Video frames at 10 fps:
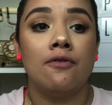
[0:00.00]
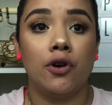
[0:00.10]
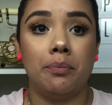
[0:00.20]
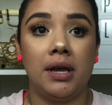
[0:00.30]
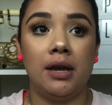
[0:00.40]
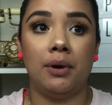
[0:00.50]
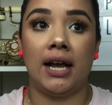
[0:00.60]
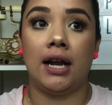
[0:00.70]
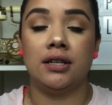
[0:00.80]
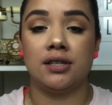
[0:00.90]
For me, when
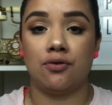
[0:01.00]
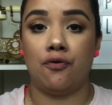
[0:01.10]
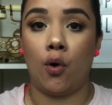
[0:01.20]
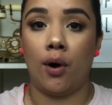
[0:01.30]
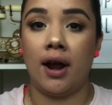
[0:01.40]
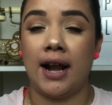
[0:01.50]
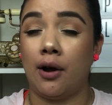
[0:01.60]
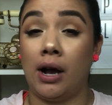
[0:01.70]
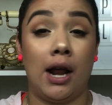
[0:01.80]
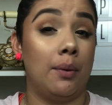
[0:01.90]
I got into Sephora and I
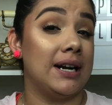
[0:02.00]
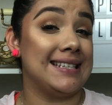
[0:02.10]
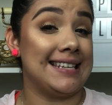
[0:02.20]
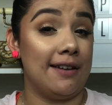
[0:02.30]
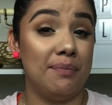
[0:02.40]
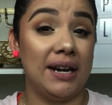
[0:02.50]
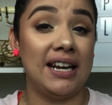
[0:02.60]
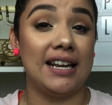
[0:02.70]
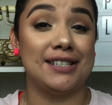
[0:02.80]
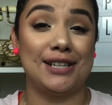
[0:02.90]
kind of wanted to save money
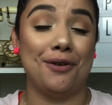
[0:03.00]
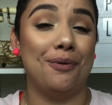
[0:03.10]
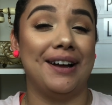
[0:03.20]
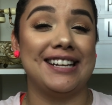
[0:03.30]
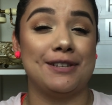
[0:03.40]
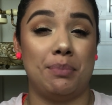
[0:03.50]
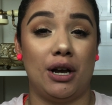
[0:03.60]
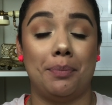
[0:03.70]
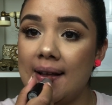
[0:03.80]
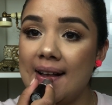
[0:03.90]
and I still wanted to pick
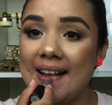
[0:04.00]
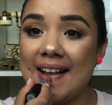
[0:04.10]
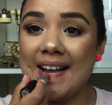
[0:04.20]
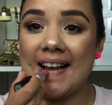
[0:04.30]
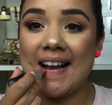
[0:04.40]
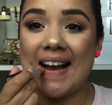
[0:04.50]
up a lipstick